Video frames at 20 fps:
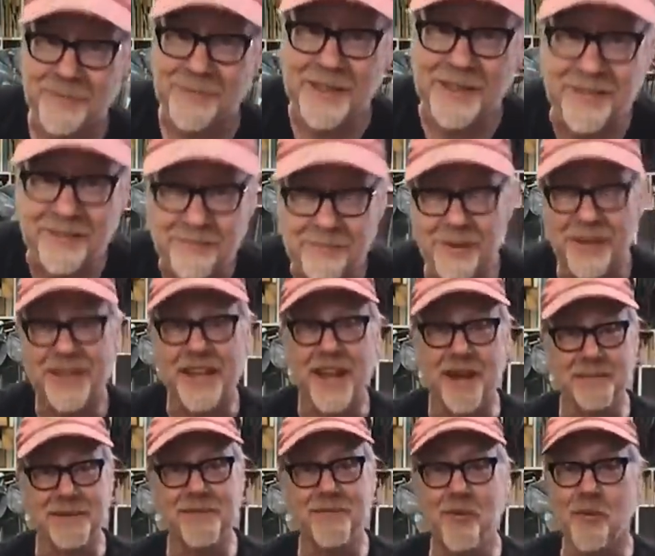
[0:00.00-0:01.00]
I mean, a
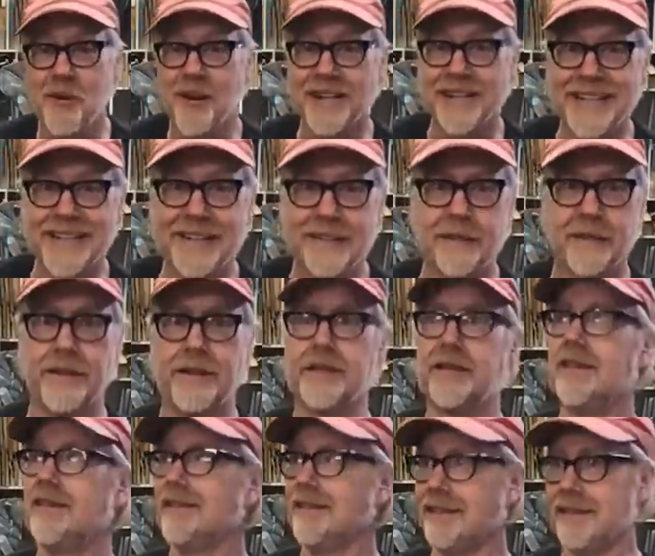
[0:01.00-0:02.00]
lot of people walk in and they're
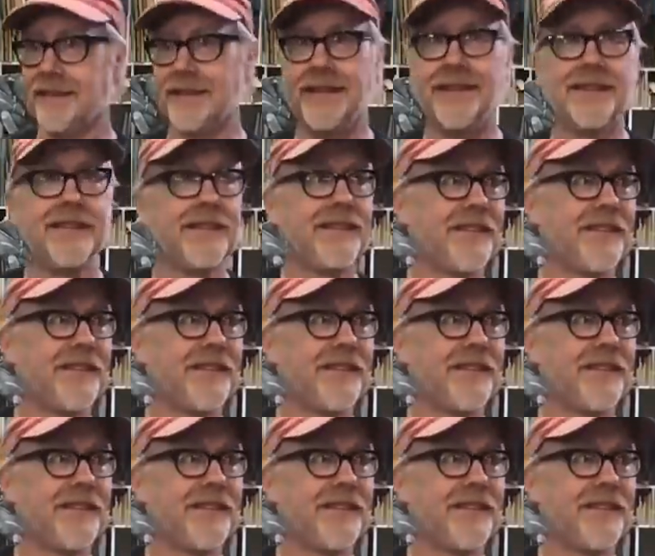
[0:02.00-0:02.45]
like, this is it.